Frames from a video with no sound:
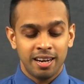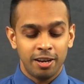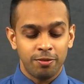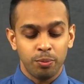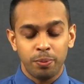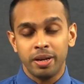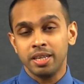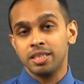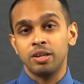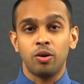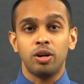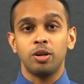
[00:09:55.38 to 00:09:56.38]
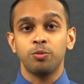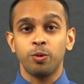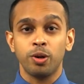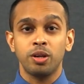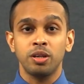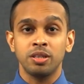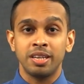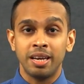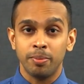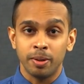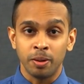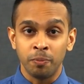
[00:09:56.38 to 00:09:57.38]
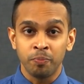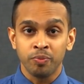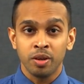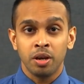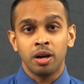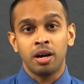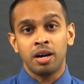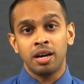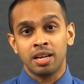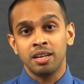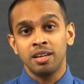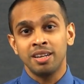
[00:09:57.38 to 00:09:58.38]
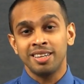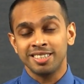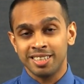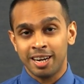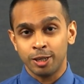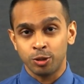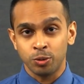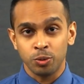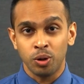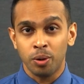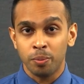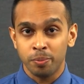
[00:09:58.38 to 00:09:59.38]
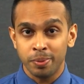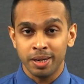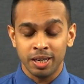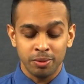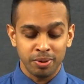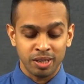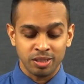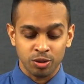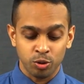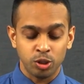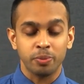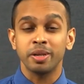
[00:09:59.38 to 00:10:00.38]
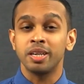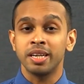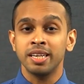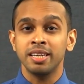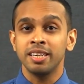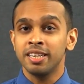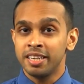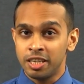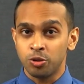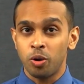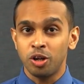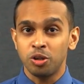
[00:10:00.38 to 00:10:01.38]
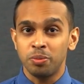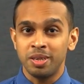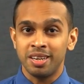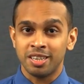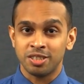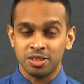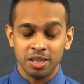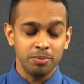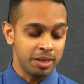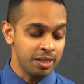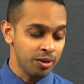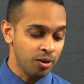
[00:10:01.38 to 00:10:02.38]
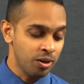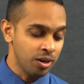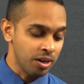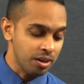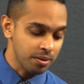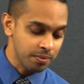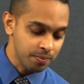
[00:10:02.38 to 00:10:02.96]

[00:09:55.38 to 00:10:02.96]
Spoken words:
if you place it on a wooden table, it will start to burn because the crucible lid is going to be extremely hot.